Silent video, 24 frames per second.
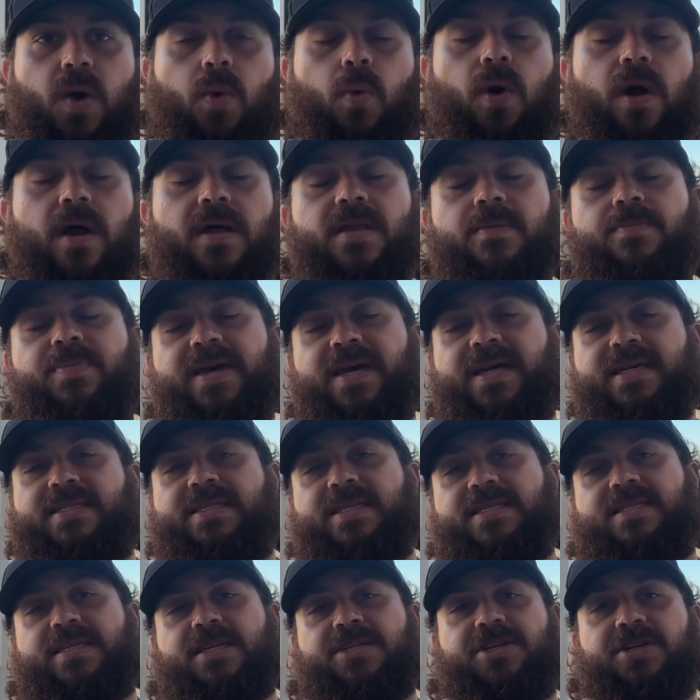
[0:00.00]
One of the biggest
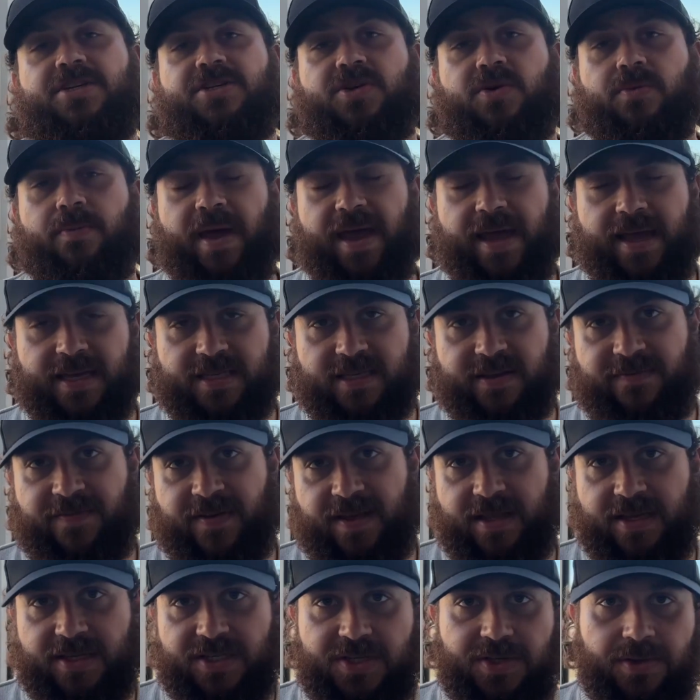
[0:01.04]
decisions you'll make as a
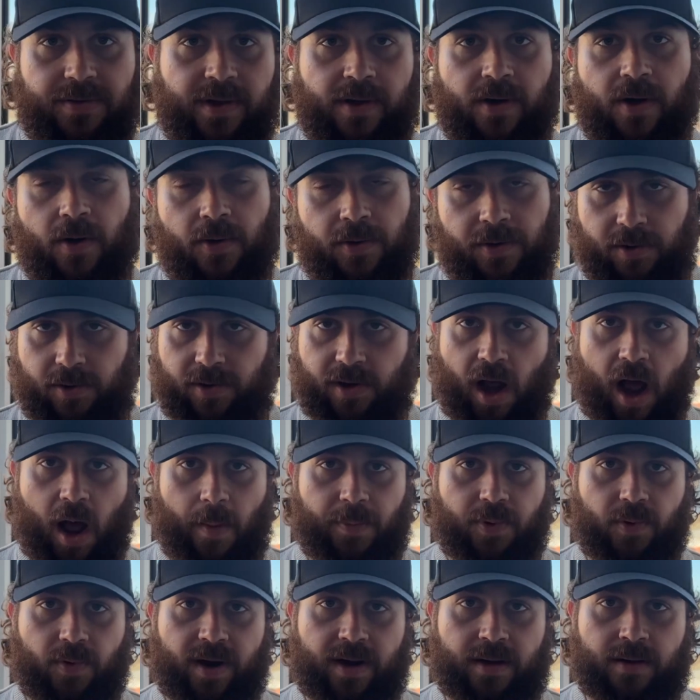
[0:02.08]
fitness studio owner and
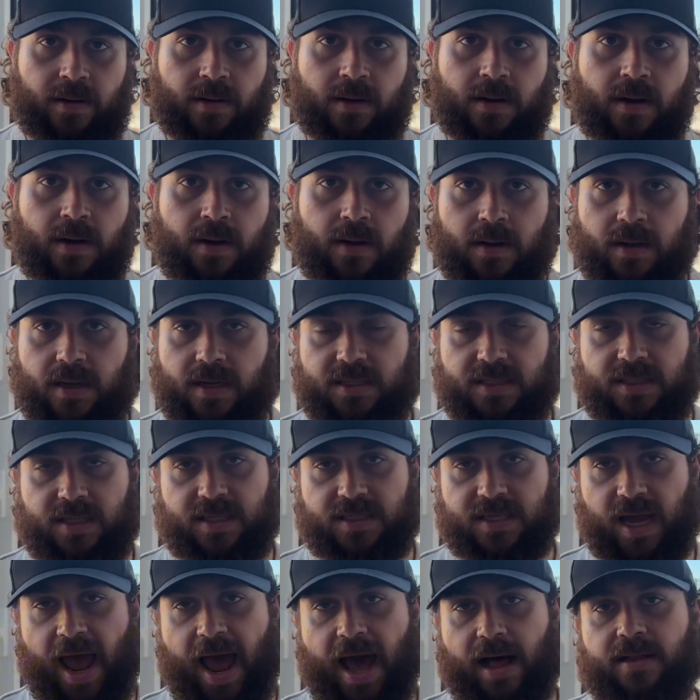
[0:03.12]
operator is the
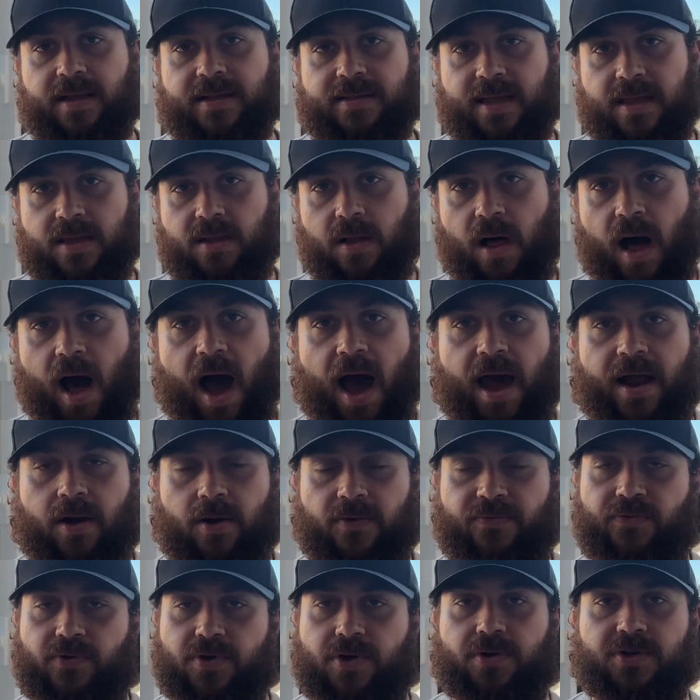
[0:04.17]
talent that you'll hire
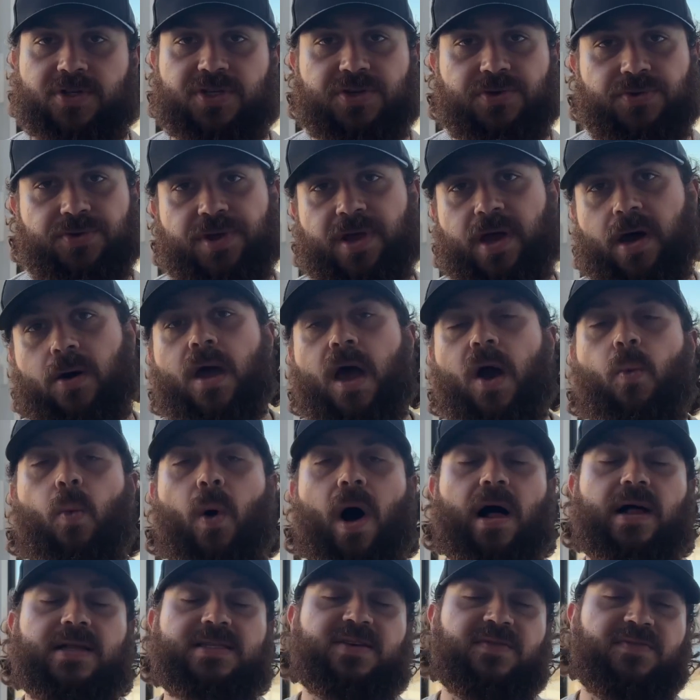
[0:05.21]
for your studio. And
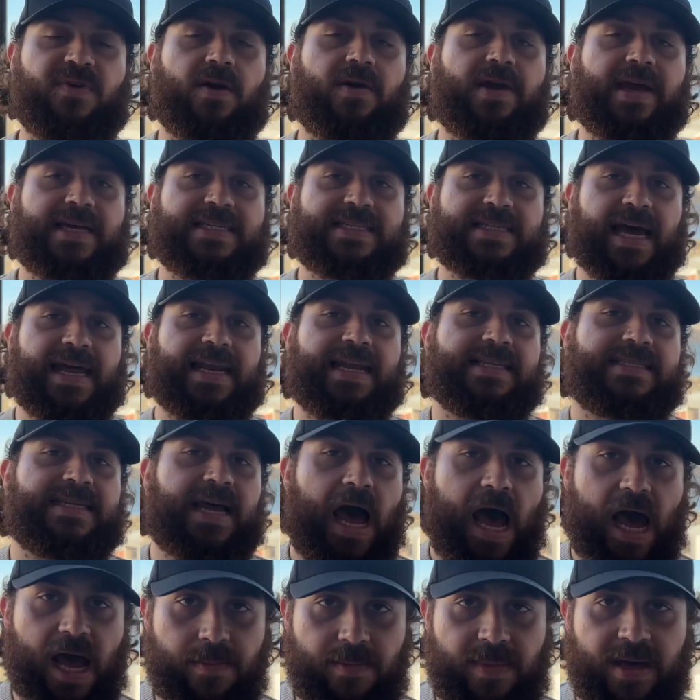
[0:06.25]
while it's a very exciting
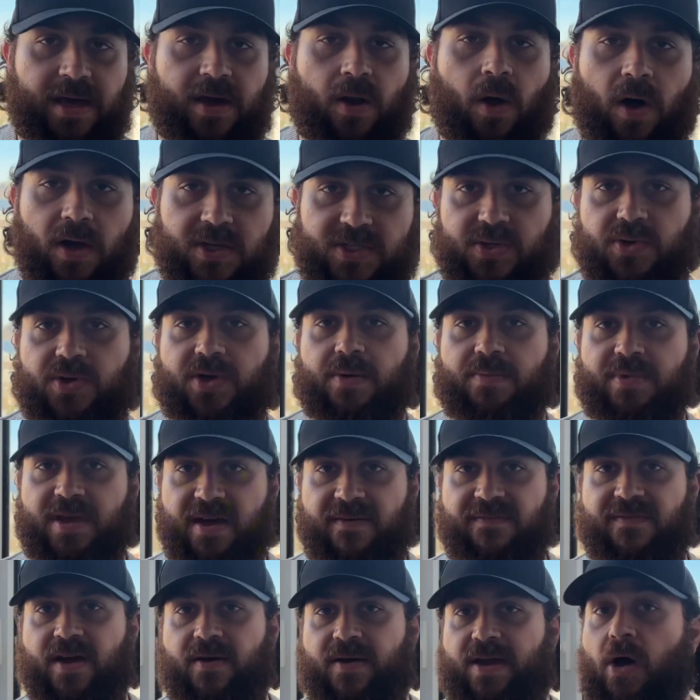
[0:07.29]
time, it also can be
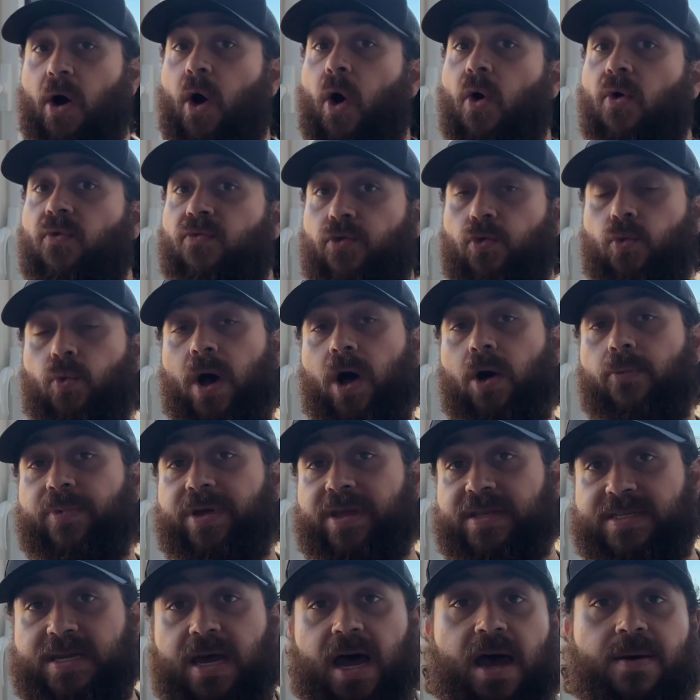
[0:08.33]
a very
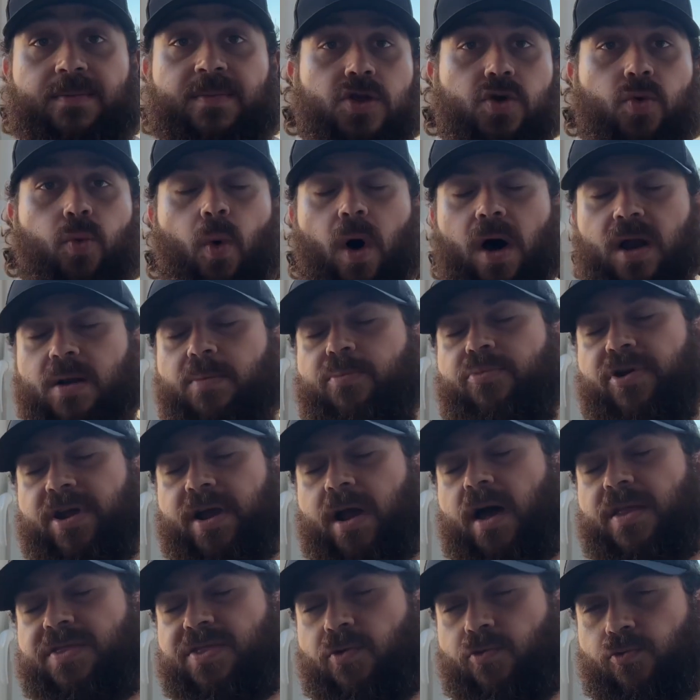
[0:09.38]
overwhelming time. You want to bring
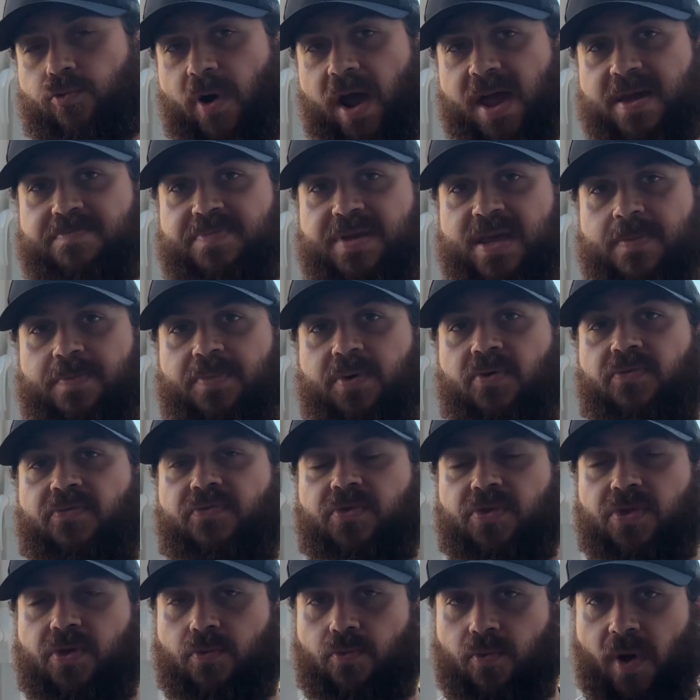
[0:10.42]
on the right people
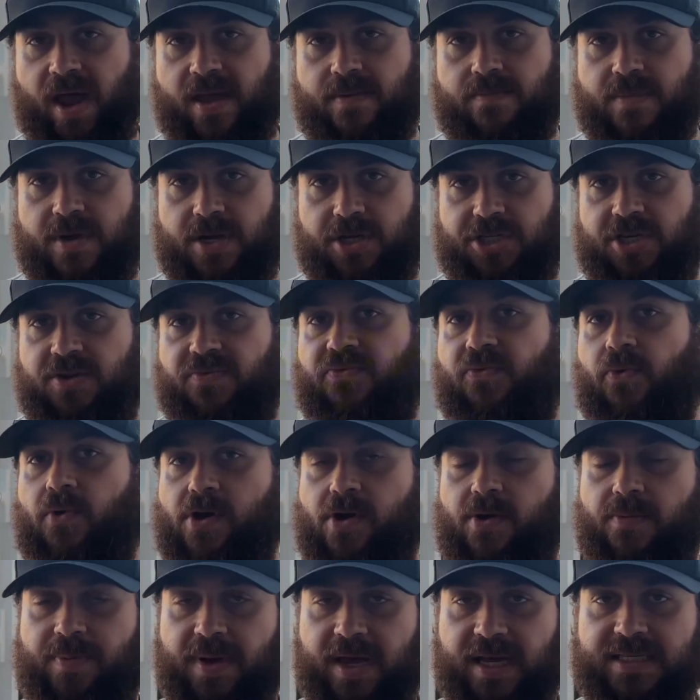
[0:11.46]
for the right mission for
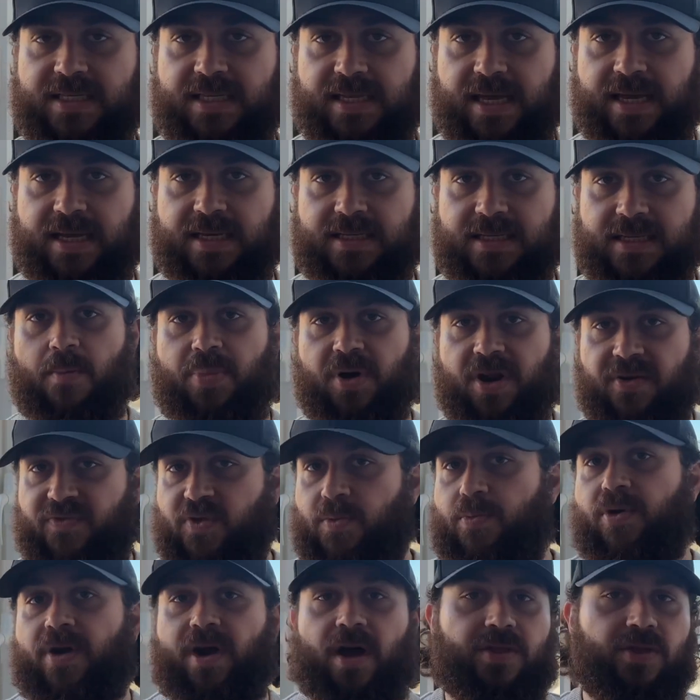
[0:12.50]
your business, but if
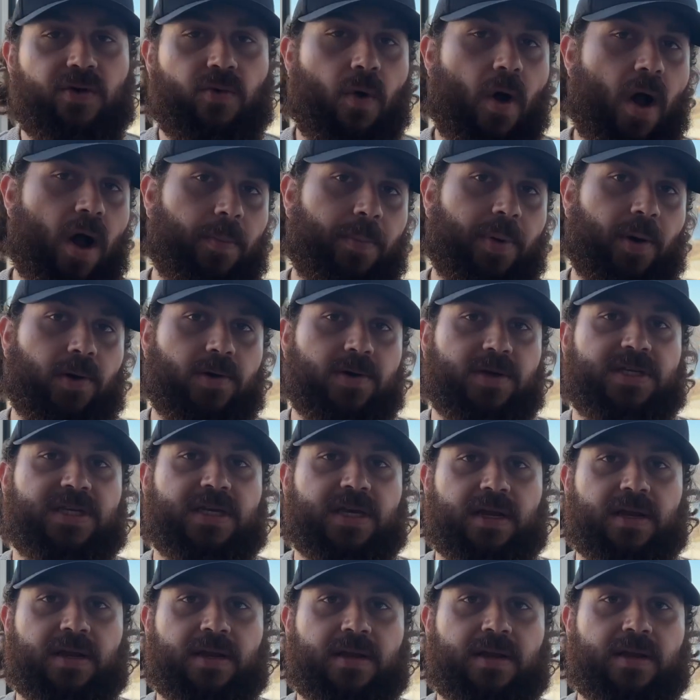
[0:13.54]
you bring on the wrong person,